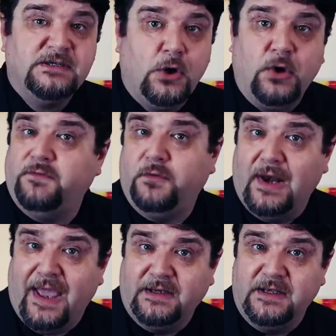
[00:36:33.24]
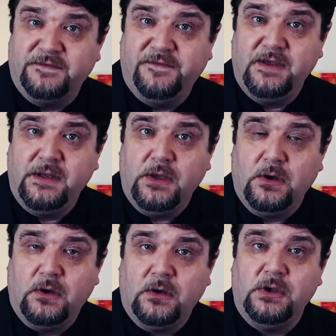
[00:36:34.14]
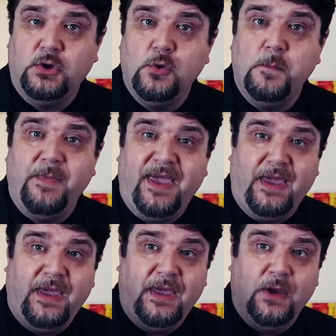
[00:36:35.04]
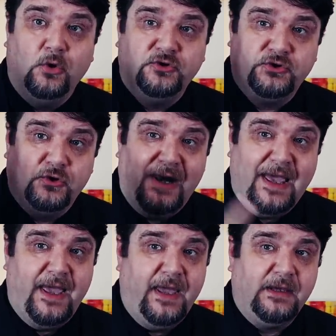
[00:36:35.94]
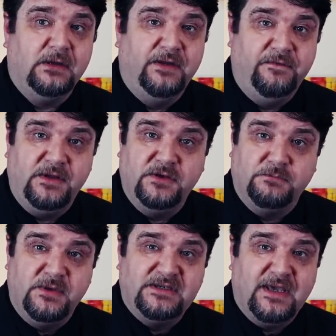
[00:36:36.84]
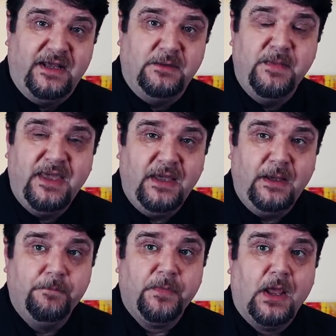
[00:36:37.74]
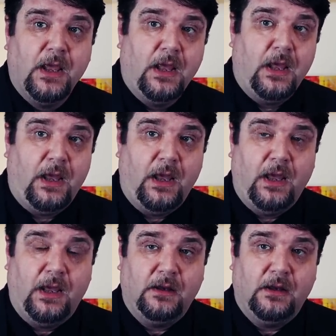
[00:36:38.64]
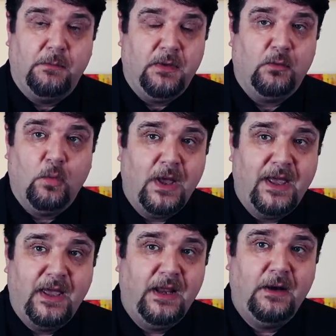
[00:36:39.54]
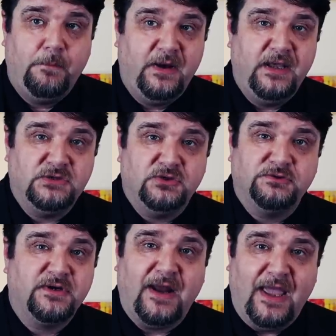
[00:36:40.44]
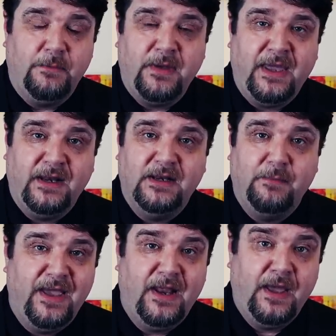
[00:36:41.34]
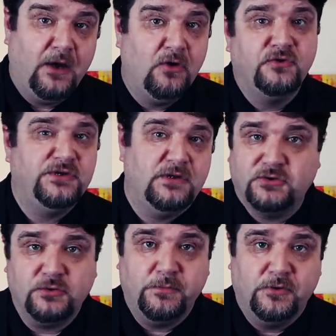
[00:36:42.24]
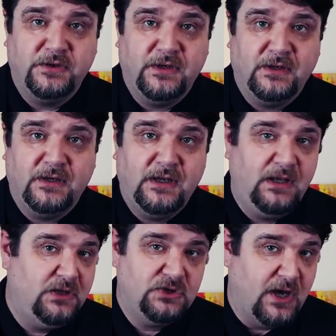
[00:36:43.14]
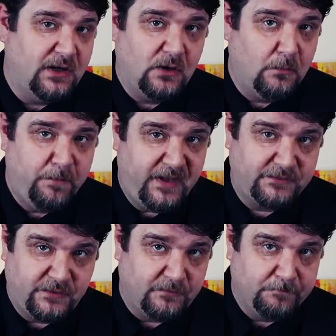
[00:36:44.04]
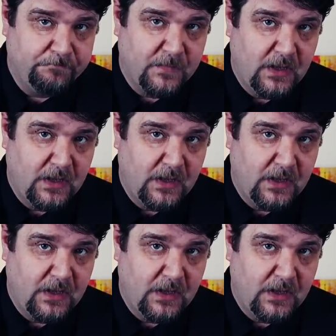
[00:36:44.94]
So if you like this video, you may also like the videos beside me. In the meanwhile, please subscribe, hit the bell and consider supporting the channel on Patreon.